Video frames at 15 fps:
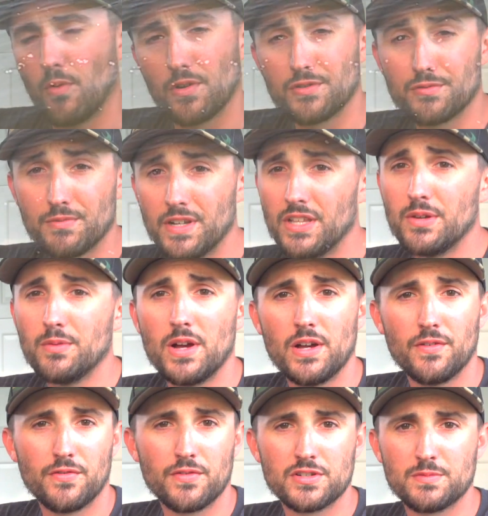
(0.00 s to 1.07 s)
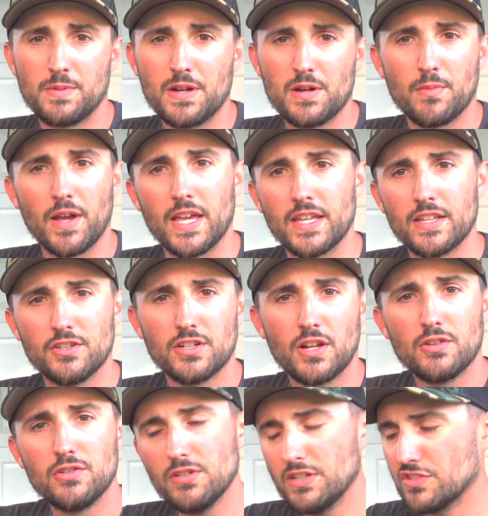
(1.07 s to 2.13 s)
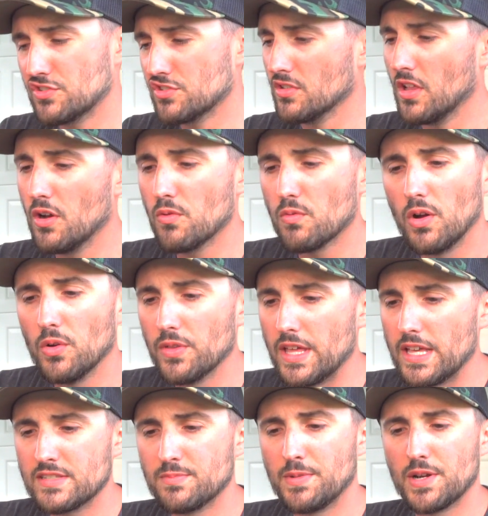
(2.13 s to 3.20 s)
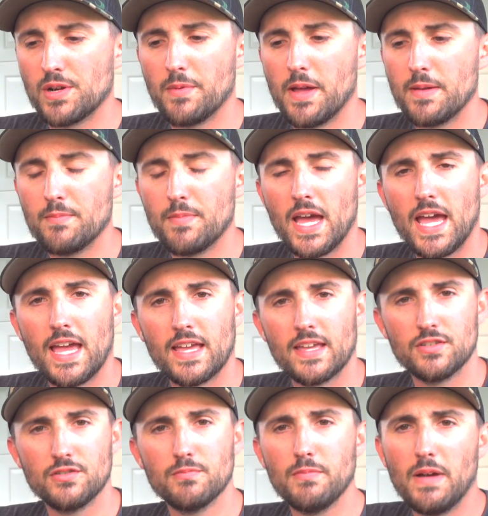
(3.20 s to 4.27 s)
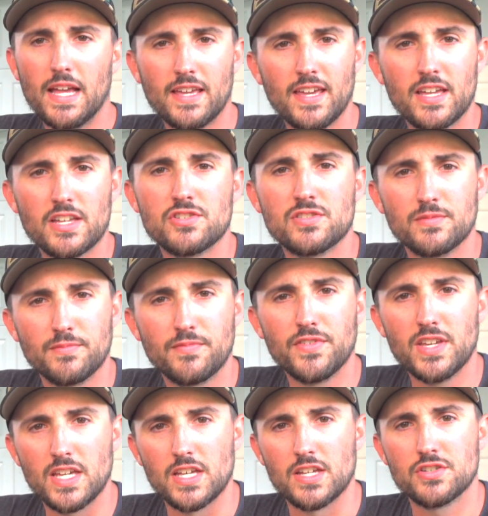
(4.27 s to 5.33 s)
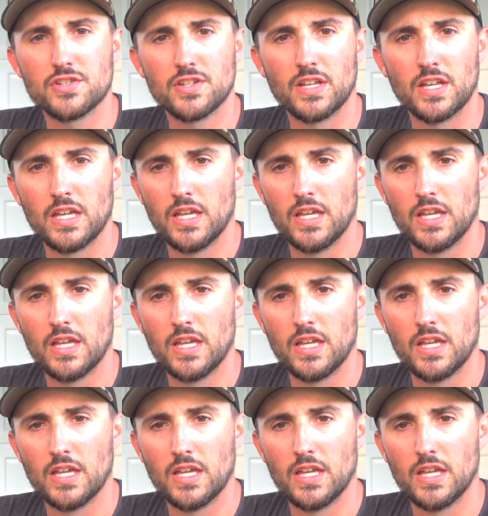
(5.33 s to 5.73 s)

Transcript: works really well for a spinnerbait. You know, you could slow roll that spinnerbait back and you might catch some fish.